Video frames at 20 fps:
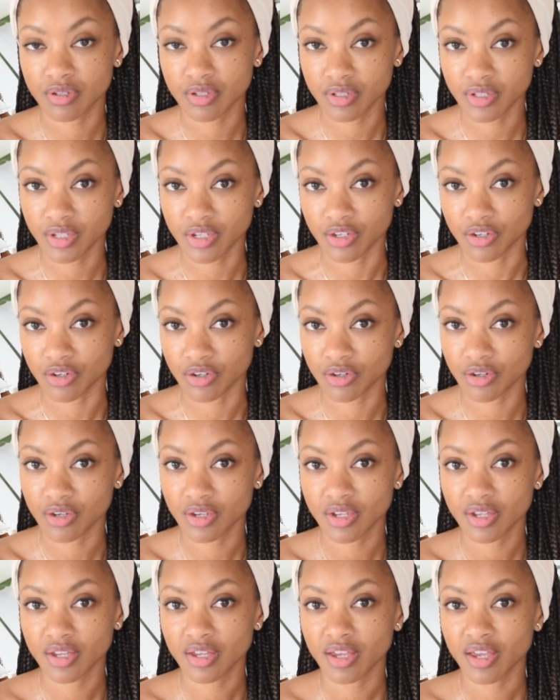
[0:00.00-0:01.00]
clear
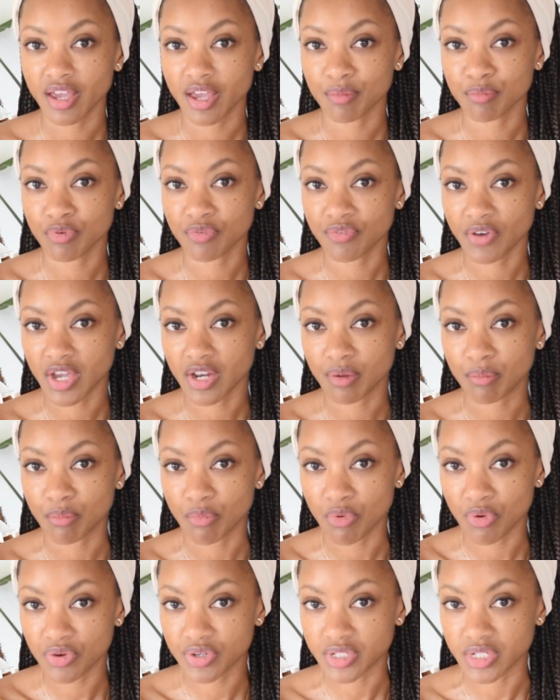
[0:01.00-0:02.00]
and provided
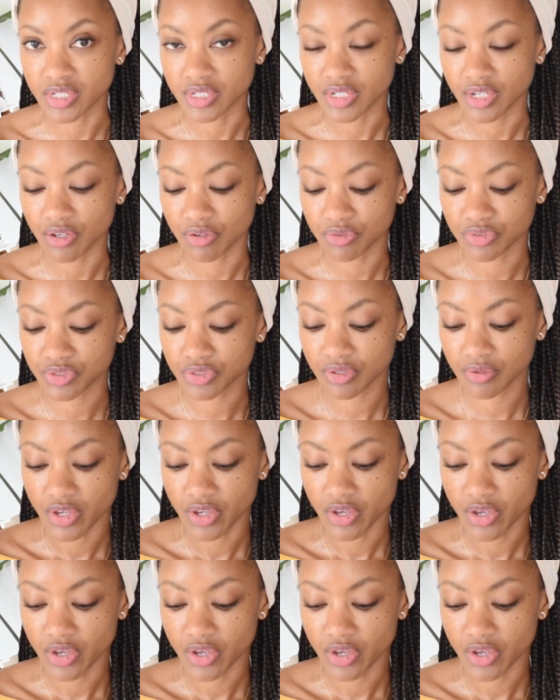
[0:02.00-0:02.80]
more details.